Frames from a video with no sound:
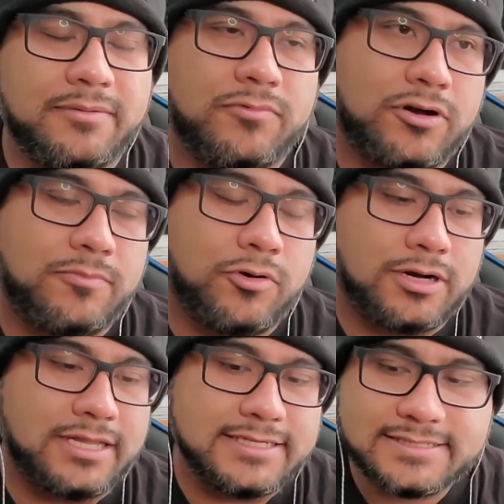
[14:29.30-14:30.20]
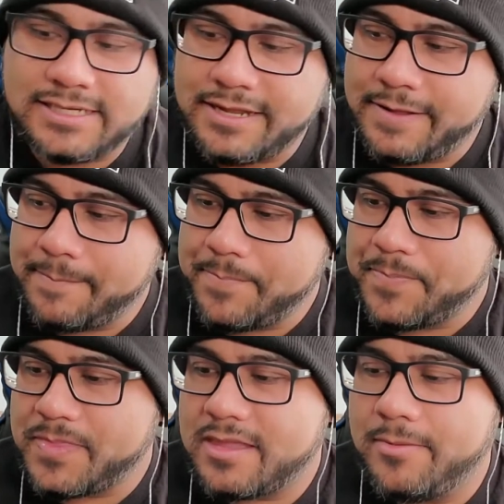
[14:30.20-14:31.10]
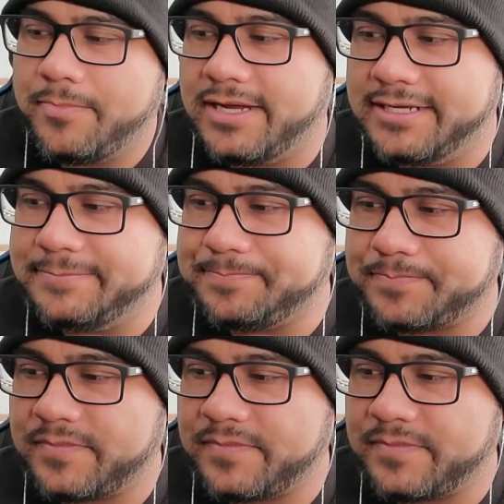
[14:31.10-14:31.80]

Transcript: more or less. But